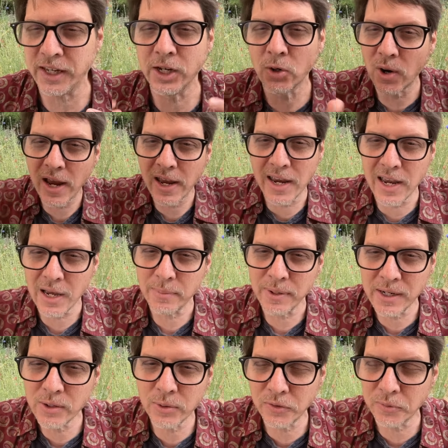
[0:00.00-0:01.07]
Here I am.
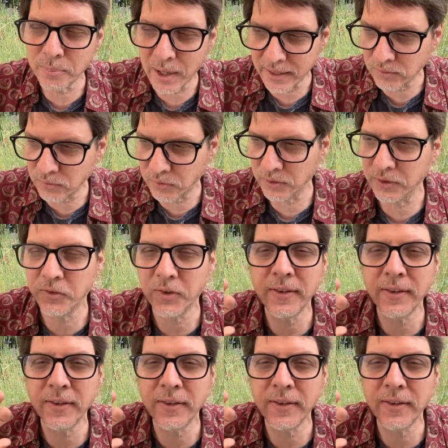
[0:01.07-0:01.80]
Here is mindfulness.